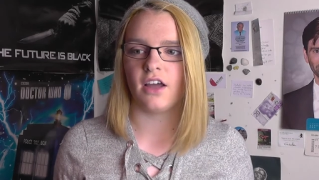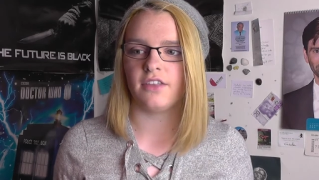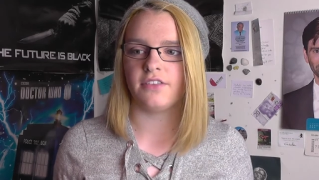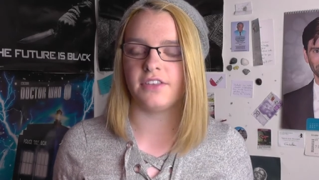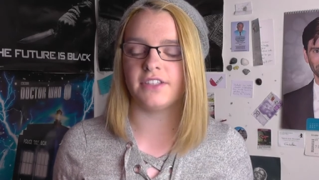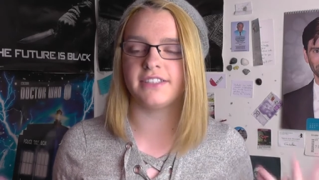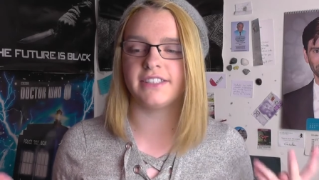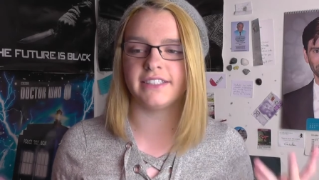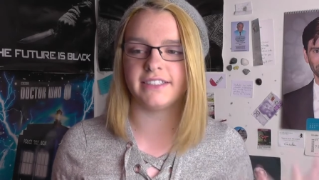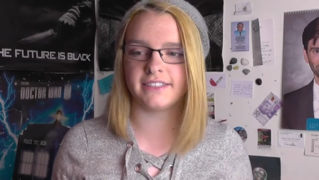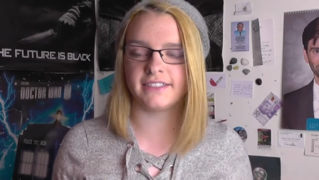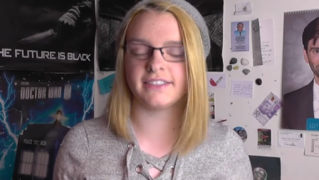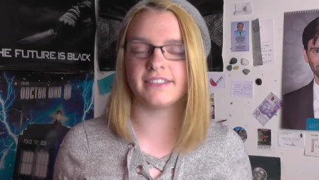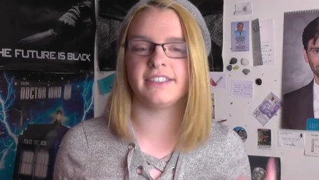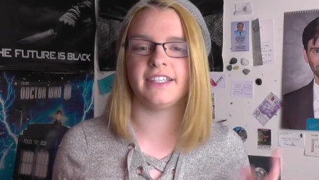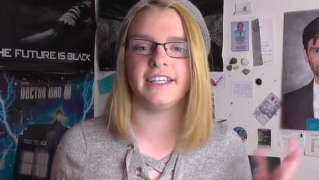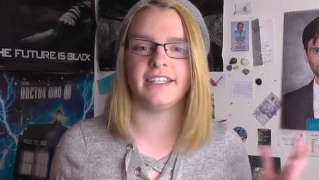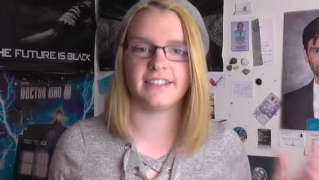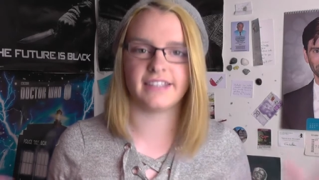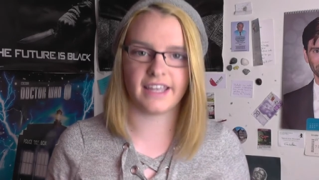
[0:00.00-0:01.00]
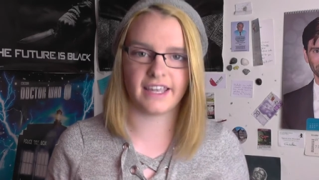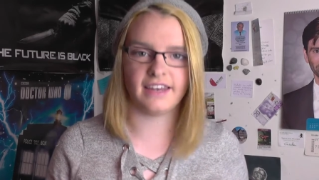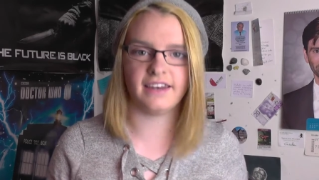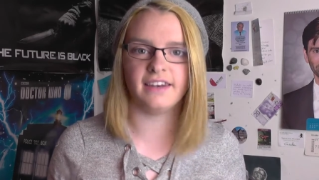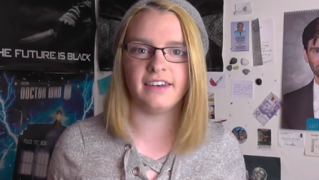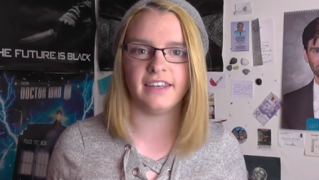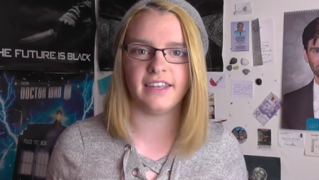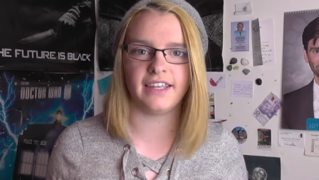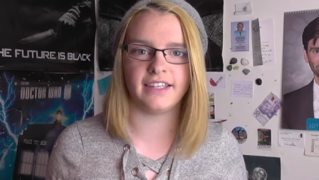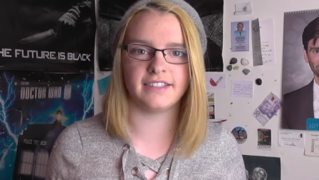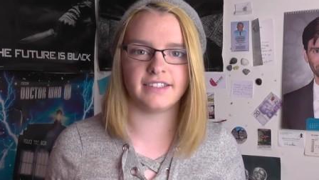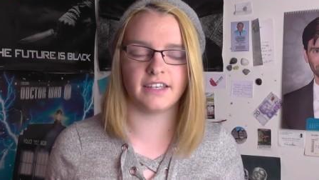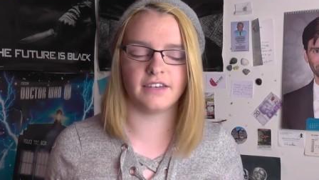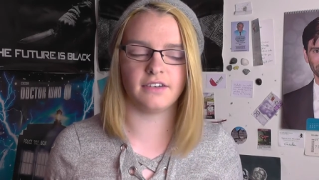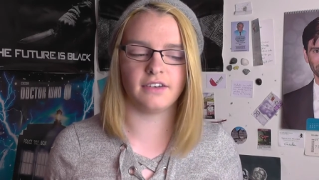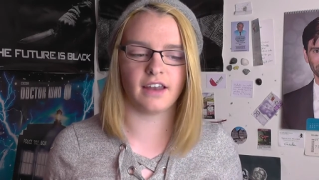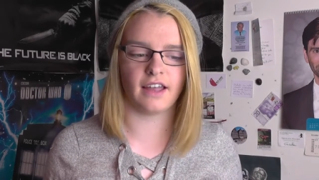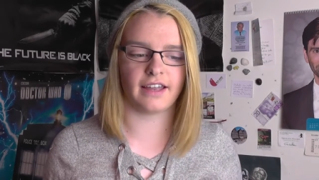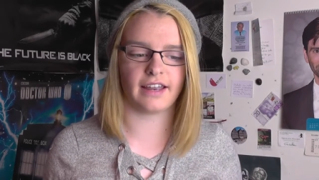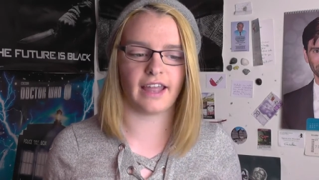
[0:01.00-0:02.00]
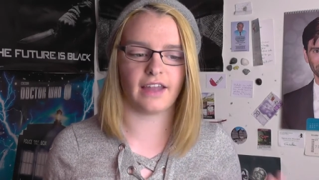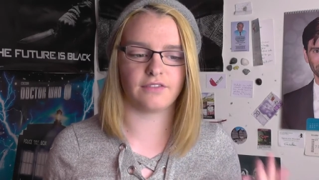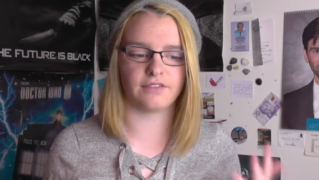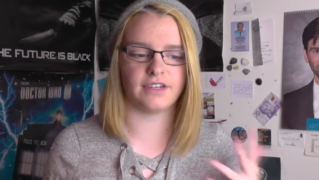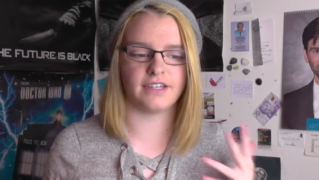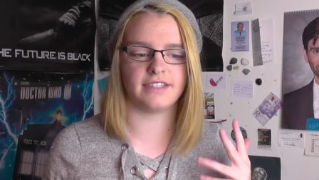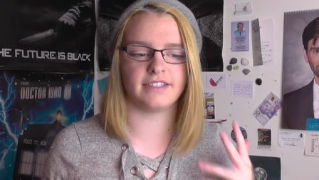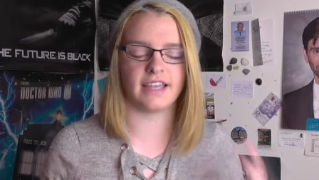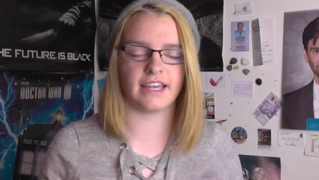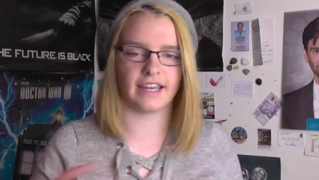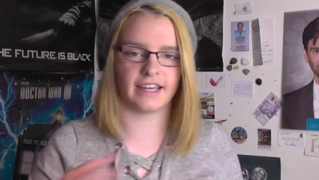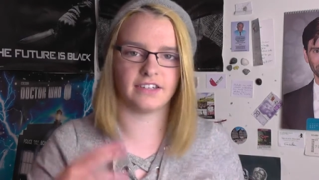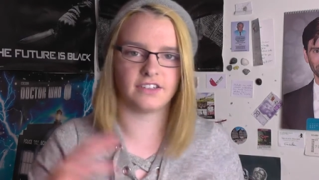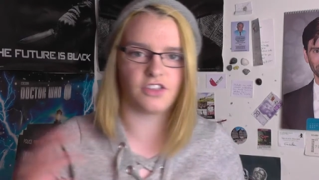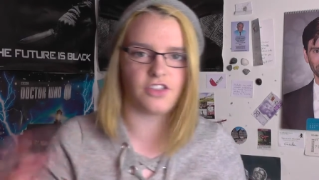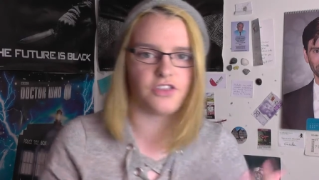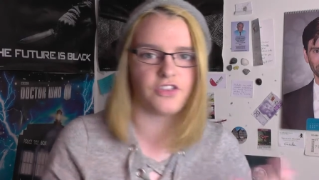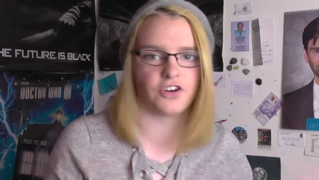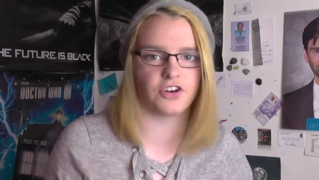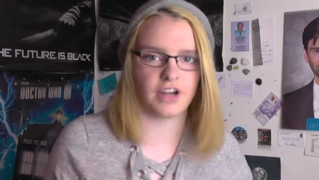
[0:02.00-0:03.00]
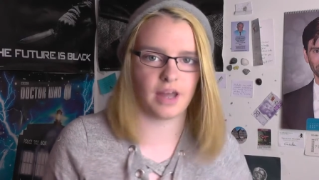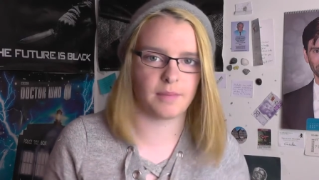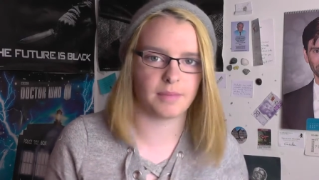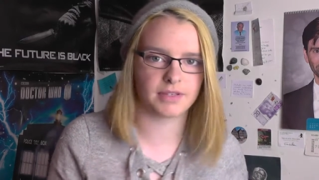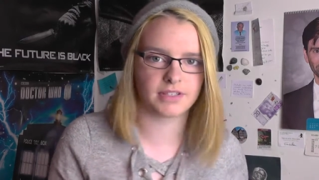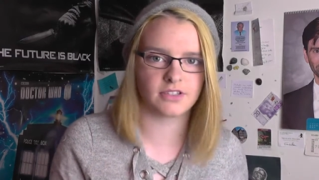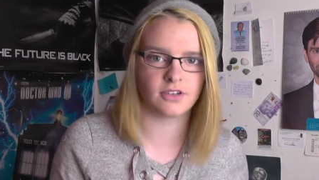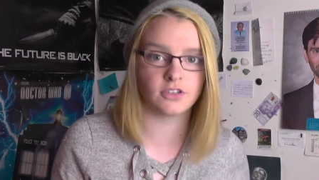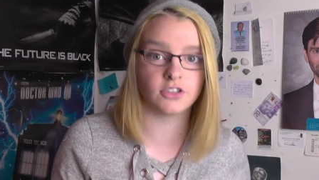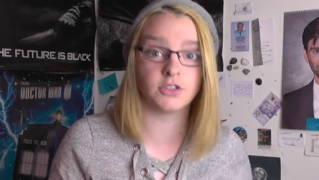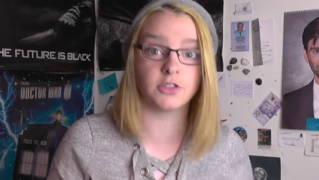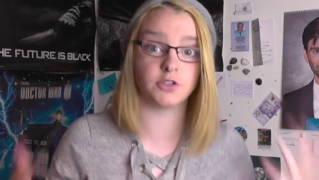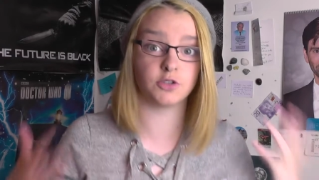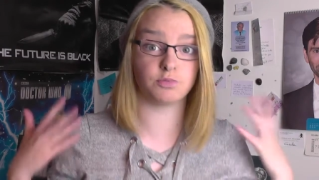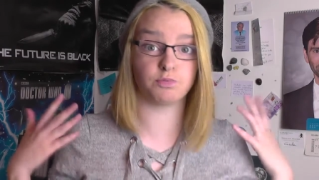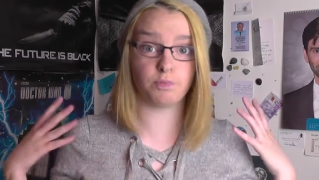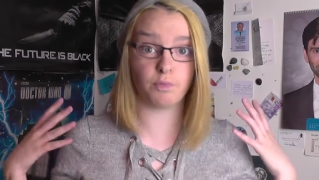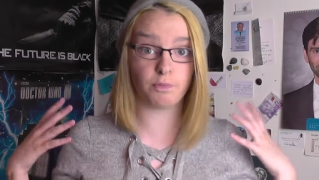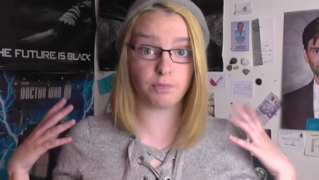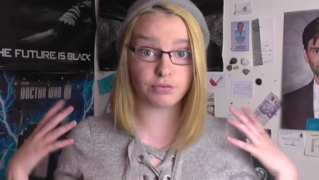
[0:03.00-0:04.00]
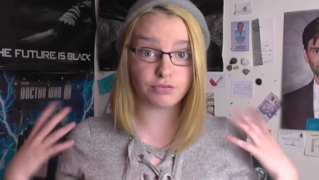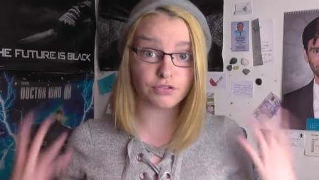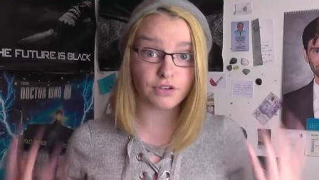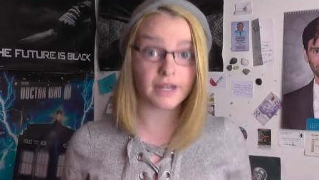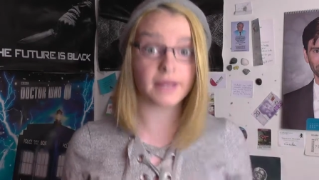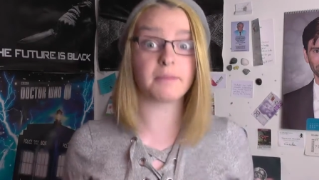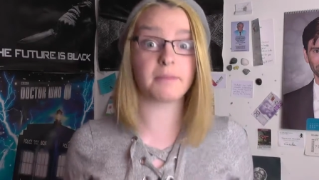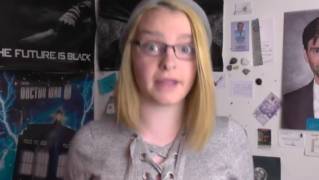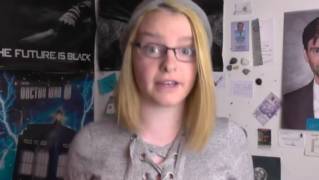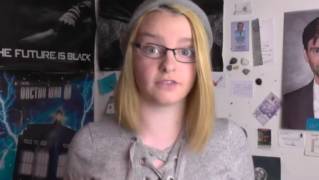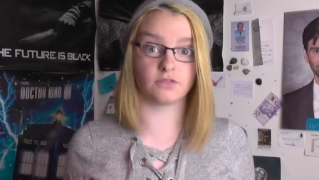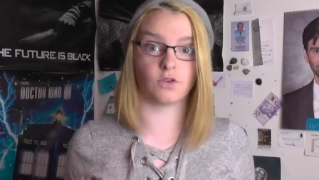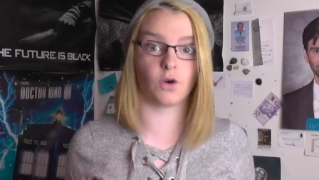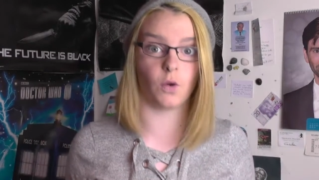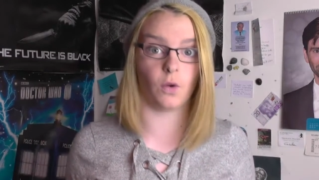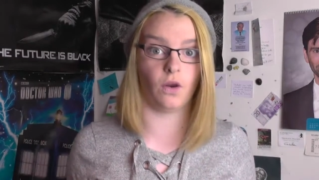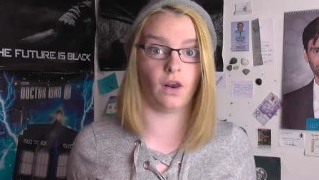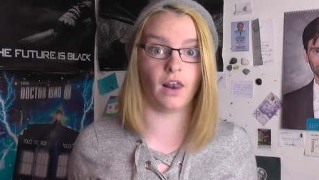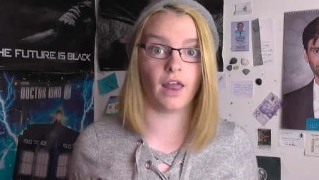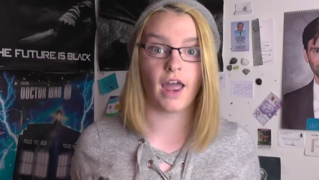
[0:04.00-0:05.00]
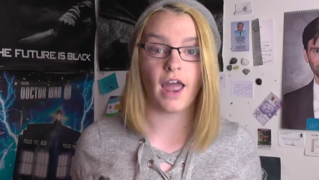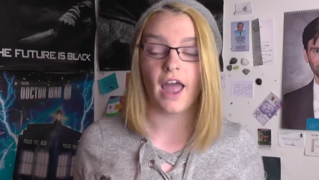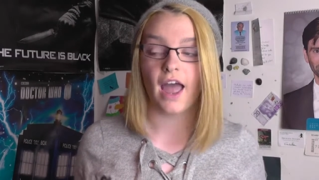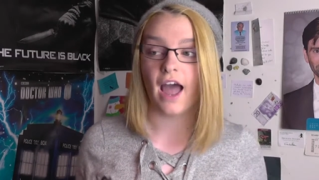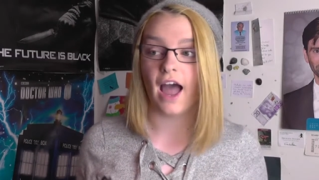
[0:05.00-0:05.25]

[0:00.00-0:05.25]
the seasons he's in, he's in like every second to third episode, so he's a pretty big role.